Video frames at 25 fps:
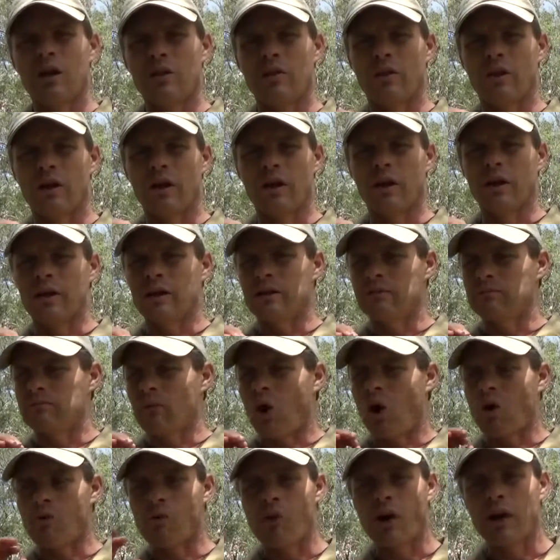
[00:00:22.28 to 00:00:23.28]
The
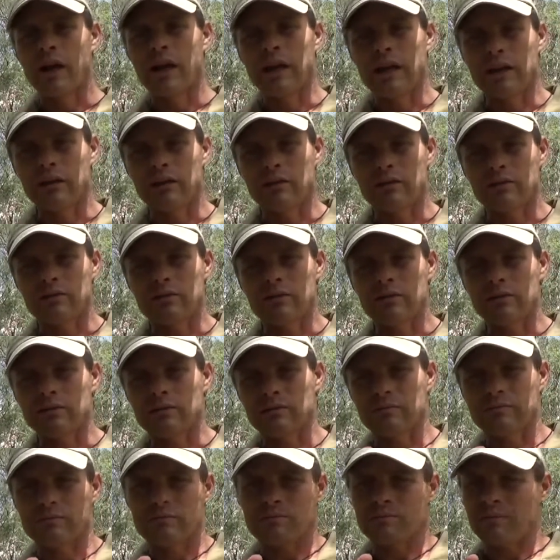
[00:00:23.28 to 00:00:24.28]
ironic
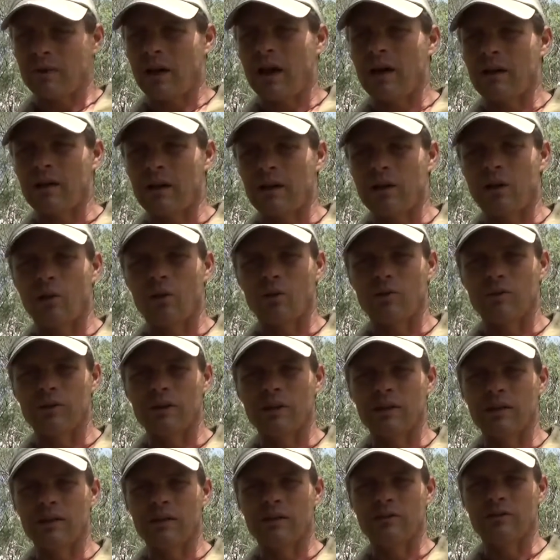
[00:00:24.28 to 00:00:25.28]
part of that whole
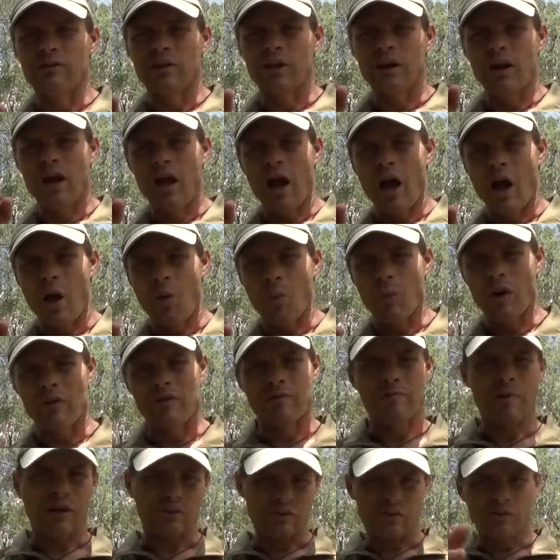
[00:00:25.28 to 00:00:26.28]
deal is we have
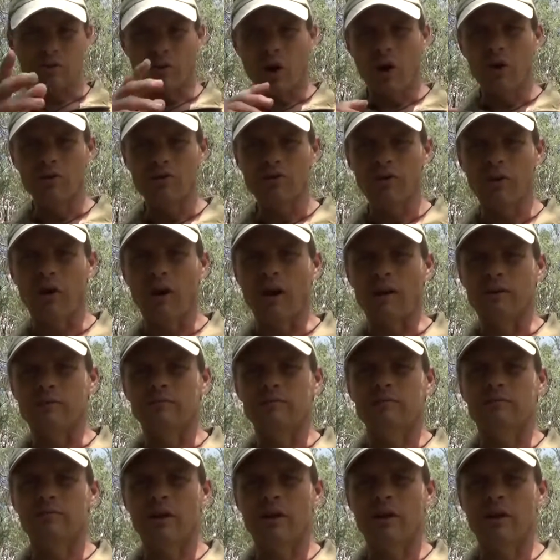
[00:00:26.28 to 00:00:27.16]
a massive coastline.